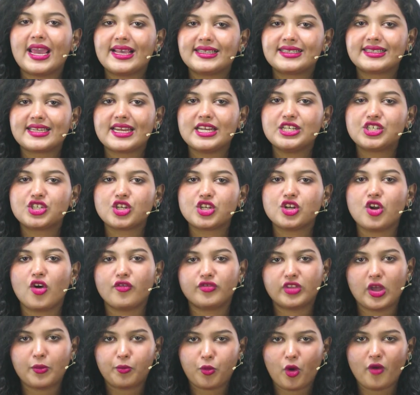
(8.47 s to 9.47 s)
extension
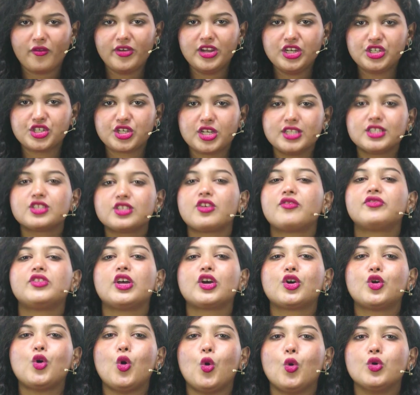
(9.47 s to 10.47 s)
of the provisions of
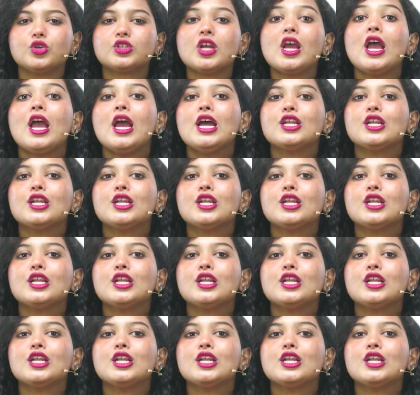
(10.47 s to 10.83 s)
the Code